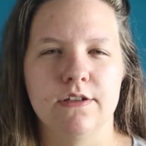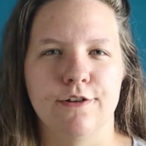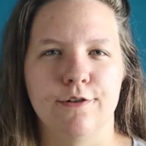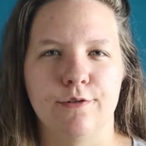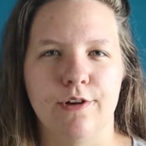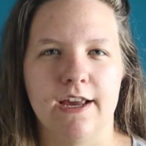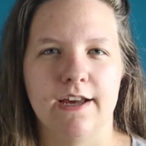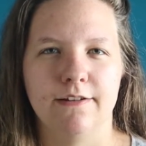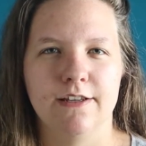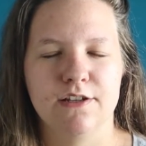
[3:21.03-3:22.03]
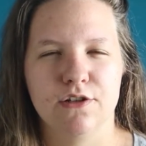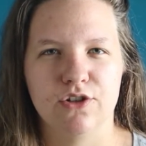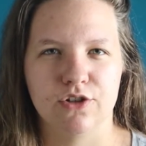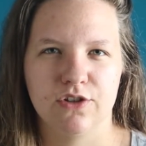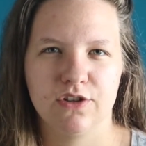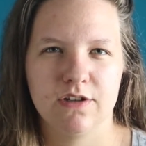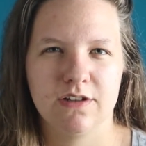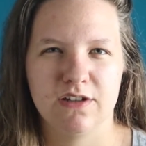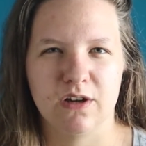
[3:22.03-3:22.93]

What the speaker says: So yeah, it's just